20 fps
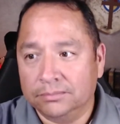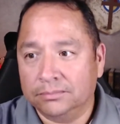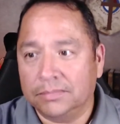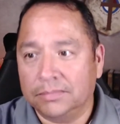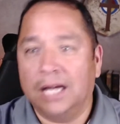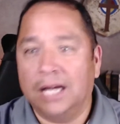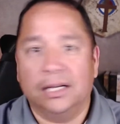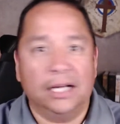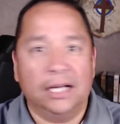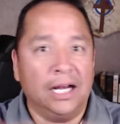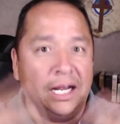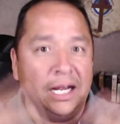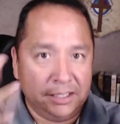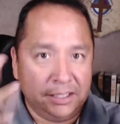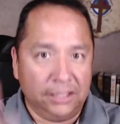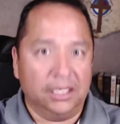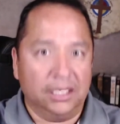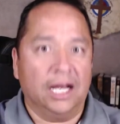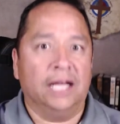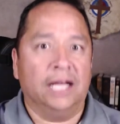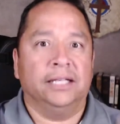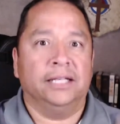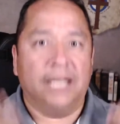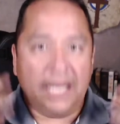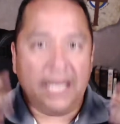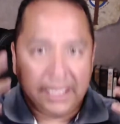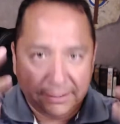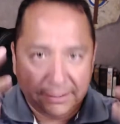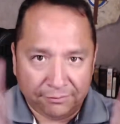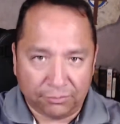
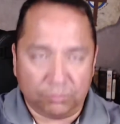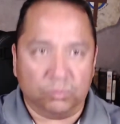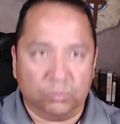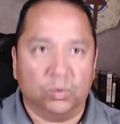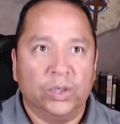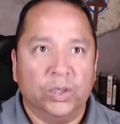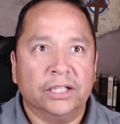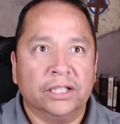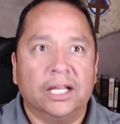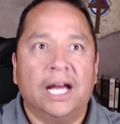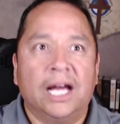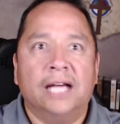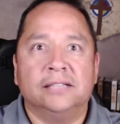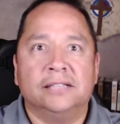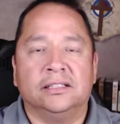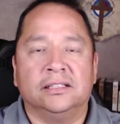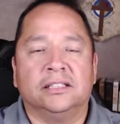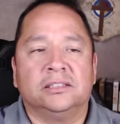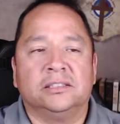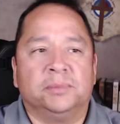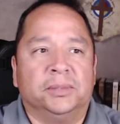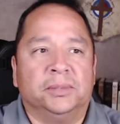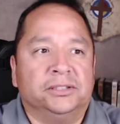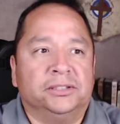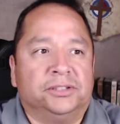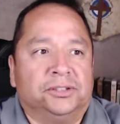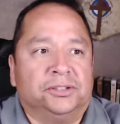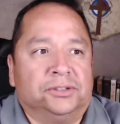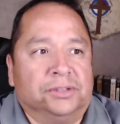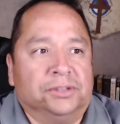I've realized and
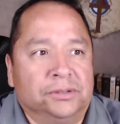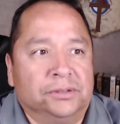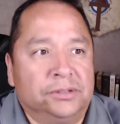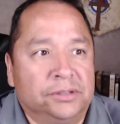experienced the truth.